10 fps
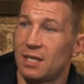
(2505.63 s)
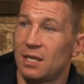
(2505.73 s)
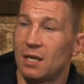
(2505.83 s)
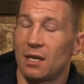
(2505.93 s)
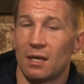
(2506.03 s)

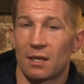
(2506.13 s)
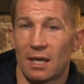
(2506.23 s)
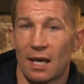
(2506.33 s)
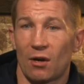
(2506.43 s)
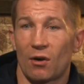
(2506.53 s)
yeah.
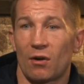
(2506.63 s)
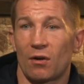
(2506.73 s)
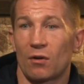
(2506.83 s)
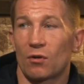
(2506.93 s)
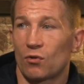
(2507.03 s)

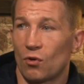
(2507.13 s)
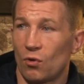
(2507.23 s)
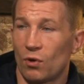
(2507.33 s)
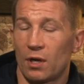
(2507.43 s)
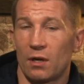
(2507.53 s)
Kelleher,
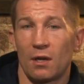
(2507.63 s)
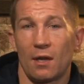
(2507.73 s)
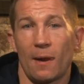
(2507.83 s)
Cronin.